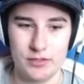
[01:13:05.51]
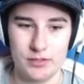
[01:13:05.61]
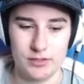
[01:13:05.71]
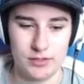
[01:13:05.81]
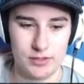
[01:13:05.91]

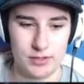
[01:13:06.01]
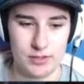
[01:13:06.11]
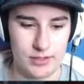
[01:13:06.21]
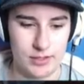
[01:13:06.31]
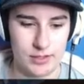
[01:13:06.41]
And then
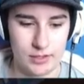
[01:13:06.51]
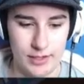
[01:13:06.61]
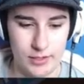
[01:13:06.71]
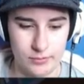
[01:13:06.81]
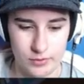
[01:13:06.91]
I will
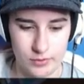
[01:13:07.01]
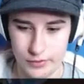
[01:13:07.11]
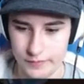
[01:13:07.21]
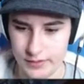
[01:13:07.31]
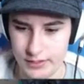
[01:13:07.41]
hopefully
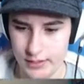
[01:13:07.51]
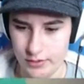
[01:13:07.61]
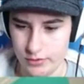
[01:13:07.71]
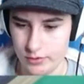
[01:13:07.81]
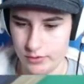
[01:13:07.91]
get you to go to
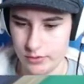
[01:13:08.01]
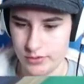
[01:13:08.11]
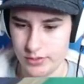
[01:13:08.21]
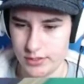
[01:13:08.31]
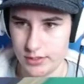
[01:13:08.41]
sleep.
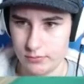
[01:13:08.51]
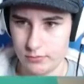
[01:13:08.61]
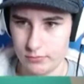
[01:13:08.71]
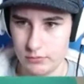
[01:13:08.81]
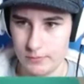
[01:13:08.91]

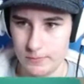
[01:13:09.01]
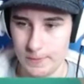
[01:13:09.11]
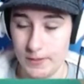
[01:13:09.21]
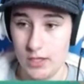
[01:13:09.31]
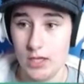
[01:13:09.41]
And
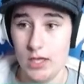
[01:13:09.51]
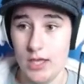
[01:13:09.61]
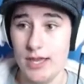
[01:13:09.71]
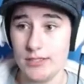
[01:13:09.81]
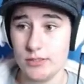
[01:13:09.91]
it's almost
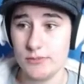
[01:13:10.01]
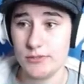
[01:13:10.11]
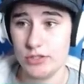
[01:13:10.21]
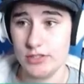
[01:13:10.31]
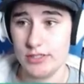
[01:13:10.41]
Julie's birthday.